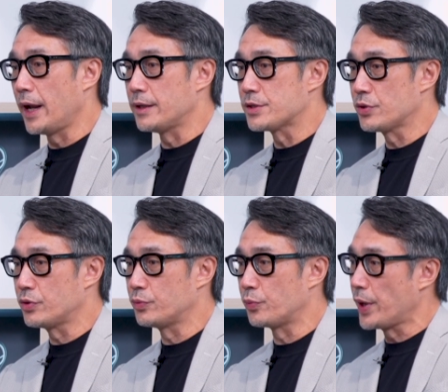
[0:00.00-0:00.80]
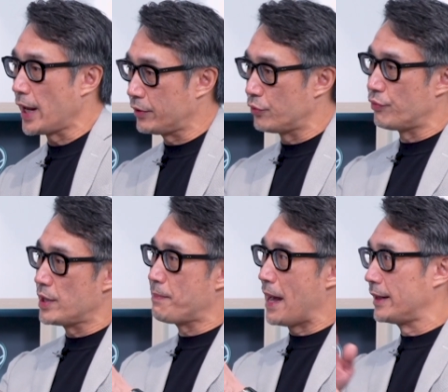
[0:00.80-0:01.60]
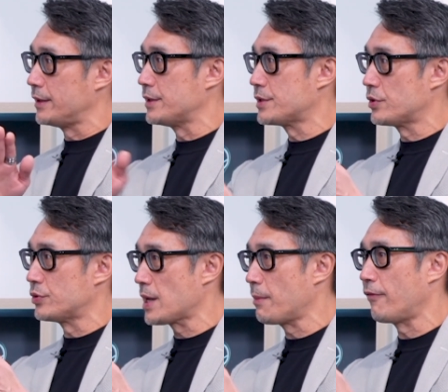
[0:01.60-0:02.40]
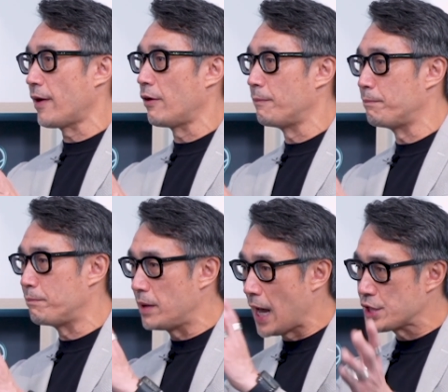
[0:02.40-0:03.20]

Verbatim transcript: and so we had to rebalance. So some of our large